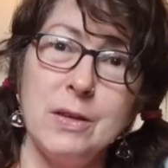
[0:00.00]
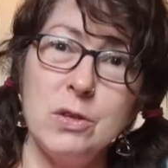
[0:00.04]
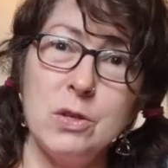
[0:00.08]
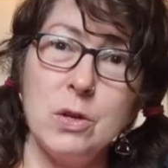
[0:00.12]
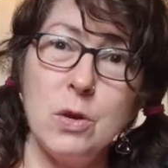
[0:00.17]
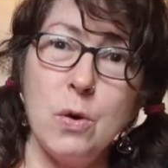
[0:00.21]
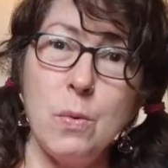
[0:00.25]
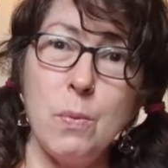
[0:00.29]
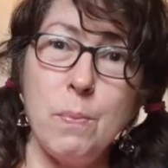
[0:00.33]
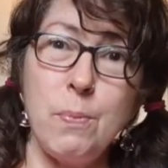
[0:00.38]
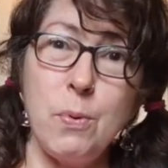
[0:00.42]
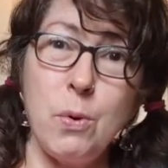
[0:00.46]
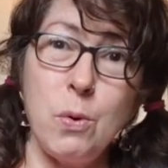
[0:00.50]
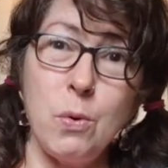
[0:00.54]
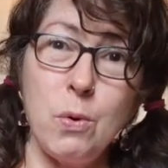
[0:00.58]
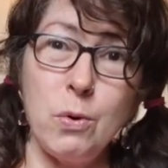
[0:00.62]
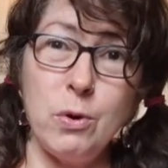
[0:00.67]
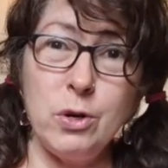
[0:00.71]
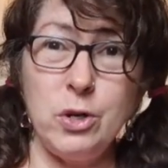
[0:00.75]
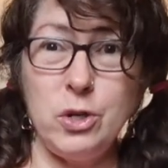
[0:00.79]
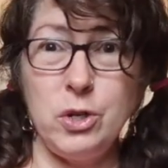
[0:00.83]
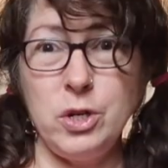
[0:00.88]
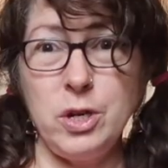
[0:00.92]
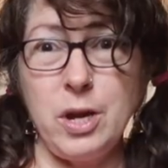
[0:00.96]
So
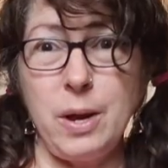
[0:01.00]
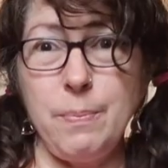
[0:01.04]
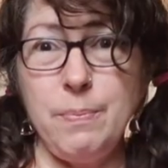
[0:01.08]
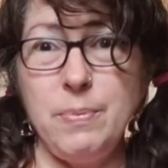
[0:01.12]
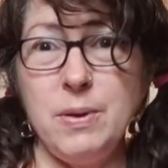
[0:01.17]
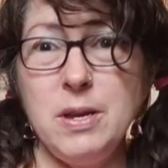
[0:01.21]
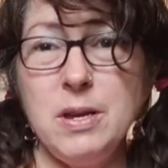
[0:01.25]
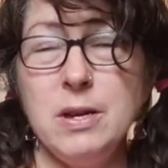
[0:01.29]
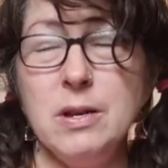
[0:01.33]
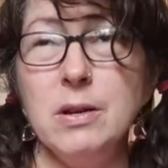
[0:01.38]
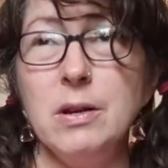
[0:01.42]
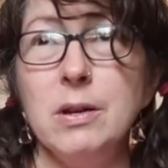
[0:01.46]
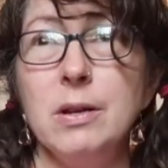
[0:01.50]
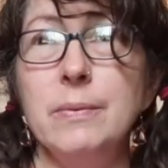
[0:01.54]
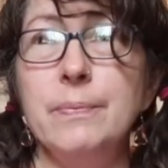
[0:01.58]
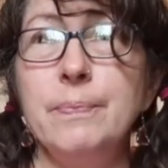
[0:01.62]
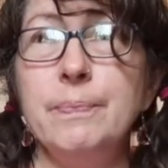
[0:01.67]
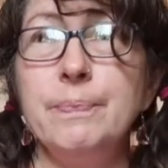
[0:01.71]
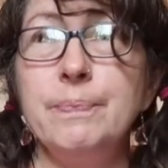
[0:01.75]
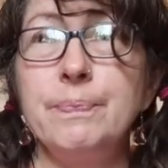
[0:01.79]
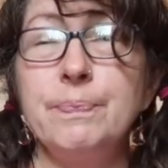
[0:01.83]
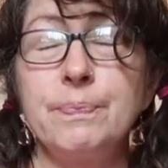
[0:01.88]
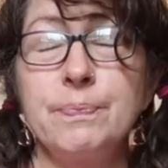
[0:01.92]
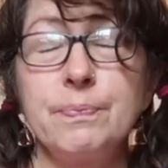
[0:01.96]
poor Shep here
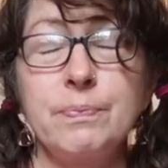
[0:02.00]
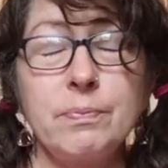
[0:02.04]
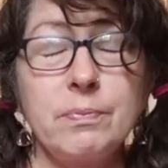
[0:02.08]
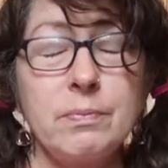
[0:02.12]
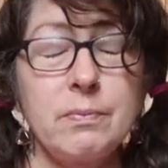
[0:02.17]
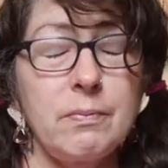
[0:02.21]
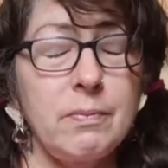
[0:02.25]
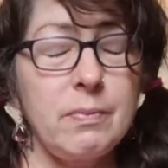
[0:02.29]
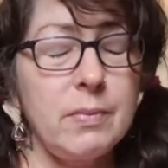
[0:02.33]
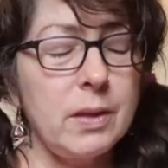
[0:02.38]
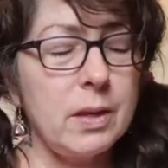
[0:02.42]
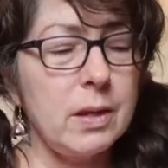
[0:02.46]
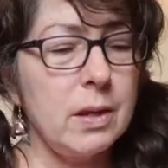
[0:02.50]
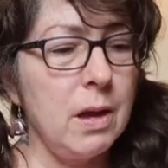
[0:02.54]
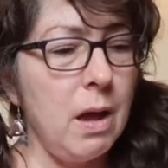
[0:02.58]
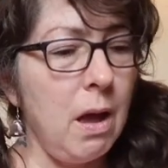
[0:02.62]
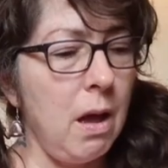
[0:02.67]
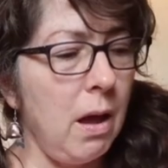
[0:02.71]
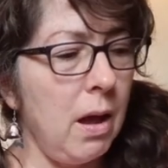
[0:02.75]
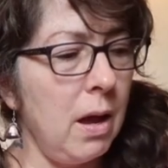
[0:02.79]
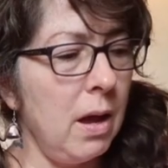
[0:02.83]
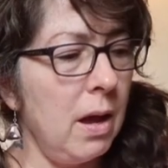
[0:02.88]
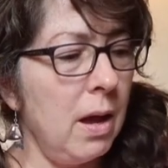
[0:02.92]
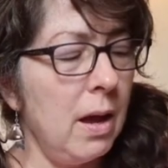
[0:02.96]

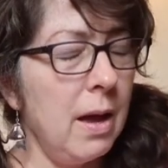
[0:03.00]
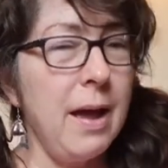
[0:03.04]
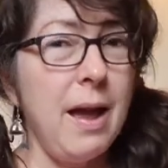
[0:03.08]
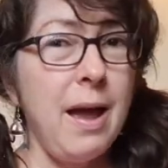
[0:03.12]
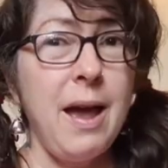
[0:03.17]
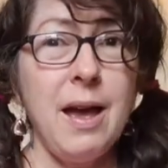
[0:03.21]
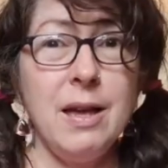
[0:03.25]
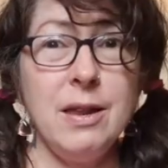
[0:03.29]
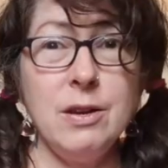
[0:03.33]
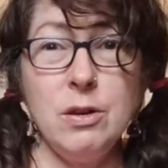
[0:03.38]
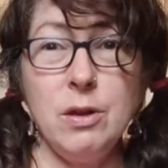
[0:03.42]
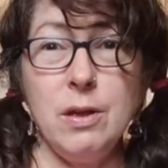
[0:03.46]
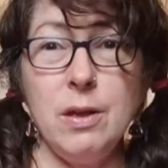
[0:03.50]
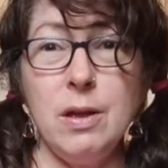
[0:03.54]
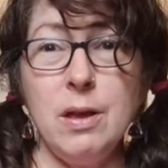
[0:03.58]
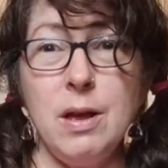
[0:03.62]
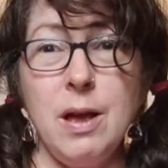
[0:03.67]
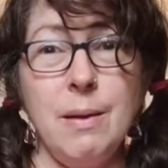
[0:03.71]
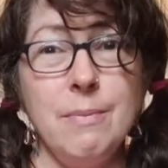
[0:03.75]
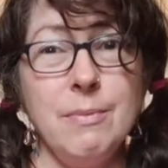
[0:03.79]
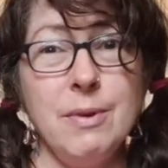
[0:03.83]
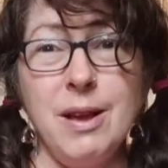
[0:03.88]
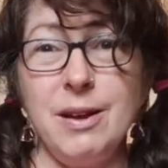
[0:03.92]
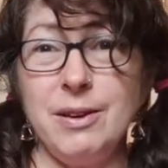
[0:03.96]

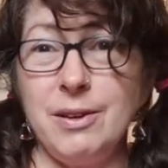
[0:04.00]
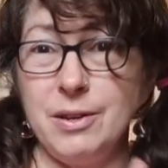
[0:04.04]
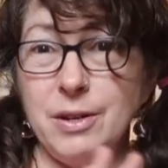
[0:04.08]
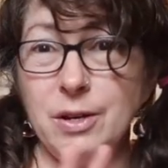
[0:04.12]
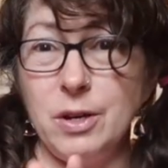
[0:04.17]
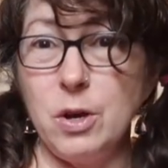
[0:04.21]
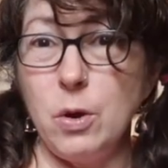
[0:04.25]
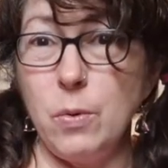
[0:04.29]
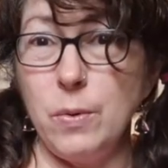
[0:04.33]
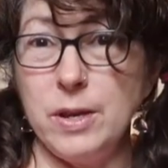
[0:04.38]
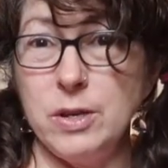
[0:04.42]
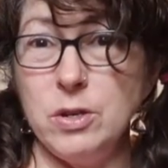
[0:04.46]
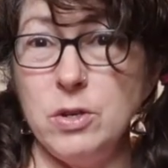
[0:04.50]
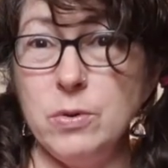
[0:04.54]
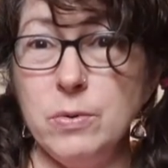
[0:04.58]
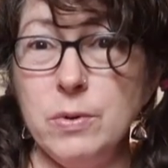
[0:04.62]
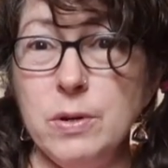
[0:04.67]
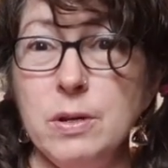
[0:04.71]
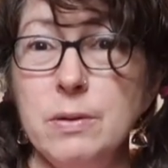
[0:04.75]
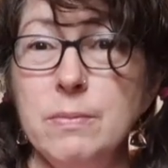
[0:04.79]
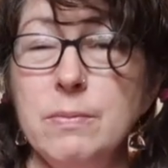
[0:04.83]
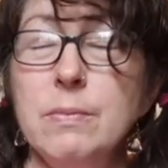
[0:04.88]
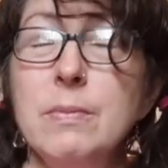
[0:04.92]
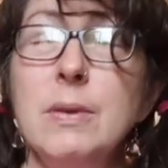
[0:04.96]
I'm not going to go
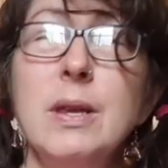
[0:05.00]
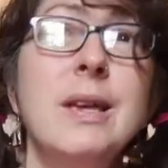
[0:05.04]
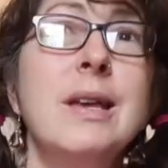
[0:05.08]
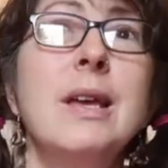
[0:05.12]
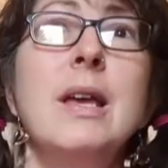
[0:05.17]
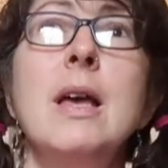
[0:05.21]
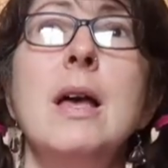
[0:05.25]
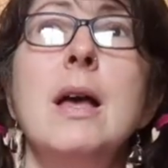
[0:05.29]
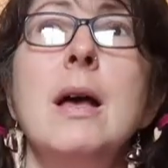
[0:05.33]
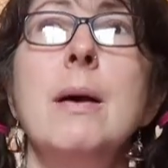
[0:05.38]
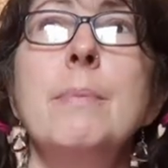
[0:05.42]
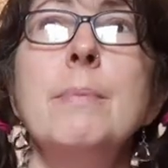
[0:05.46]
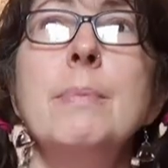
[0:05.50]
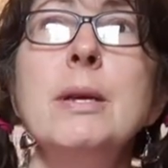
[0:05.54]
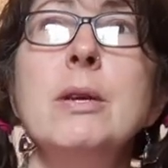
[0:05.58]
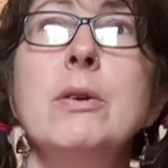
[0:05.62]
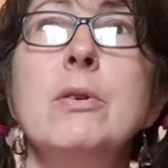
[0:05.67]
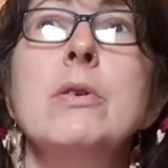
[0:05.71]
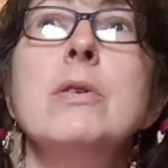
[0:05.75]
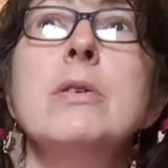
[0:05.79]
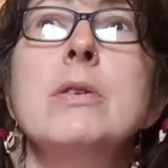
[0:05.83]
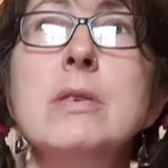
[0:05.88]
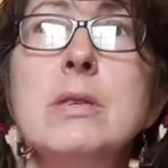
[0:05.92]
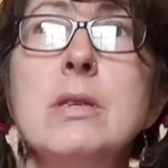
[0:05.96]
into it
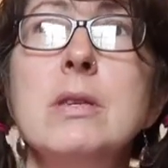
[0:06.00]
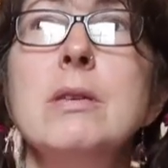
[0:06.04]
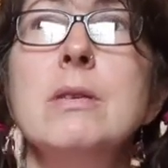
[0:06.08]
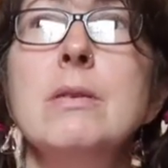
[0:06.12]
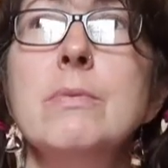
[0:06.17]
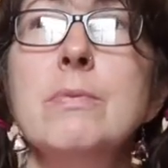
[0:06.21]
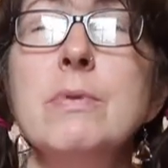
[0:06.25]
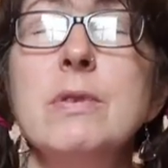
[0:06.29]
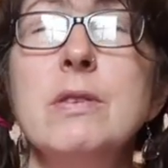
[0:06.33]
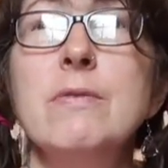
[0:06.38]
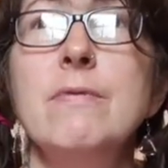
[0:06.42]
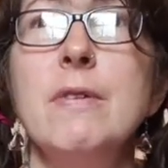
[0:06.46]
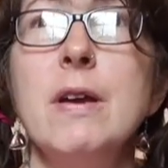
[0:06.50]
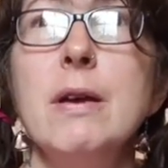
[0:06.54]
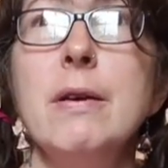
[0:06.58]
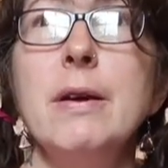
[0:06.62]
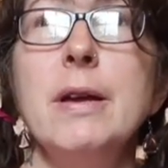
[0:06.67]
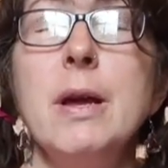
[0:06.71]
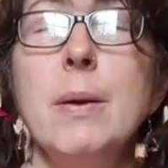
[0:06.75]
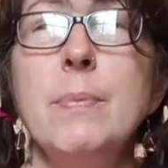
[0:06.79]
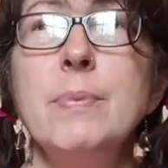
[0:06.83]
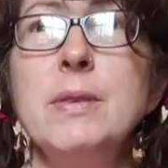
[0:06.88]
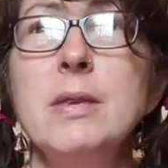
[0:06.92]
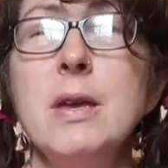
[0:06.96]
because it was
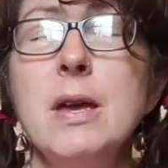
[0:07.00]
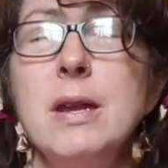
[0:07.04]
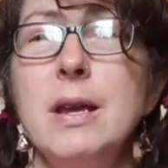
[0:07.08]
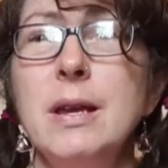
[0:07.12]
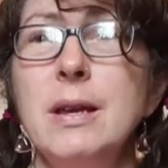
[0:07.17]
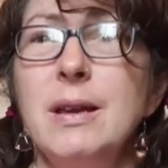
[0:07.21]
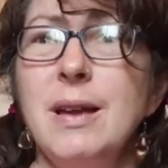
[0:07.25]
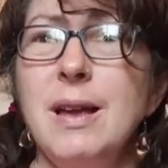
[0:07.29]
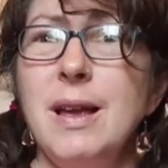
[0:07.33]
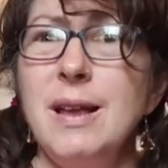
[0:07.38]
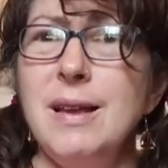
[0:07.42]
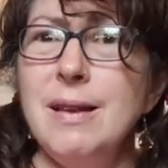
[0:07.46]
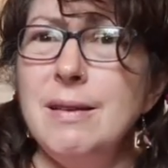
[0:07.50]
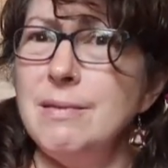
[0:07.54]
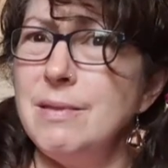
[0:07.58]
very upsetting.